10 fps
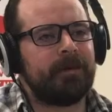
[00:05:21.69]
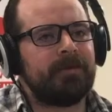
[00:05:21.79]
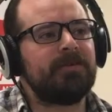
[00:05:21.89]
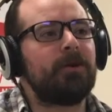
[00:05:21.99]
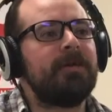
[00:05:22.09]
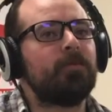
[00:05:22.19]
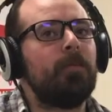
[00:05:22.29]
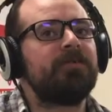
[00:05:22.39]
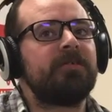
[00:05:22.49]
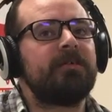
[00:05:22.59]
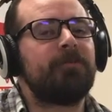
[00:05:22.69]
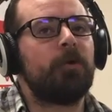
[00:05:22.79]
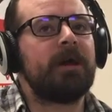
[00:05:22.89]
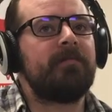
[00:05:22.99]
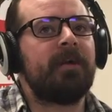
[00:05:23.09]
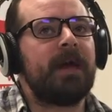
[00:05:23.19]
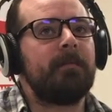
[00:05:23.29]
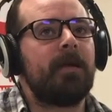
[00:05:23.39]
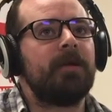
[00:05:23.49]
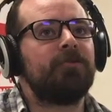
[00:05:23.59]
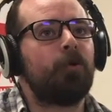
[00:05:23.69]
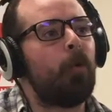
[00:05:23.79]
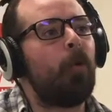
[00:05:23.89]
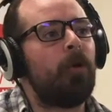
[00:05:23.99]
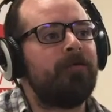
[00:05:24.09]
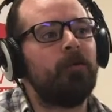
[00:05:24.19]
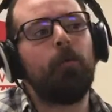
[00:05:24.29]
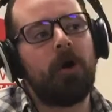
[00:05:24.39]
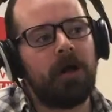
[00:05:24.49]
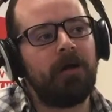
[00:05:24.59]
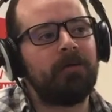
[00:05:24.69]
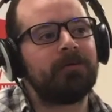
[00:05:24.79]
but, it's almost as if you're giving him a tour of the world.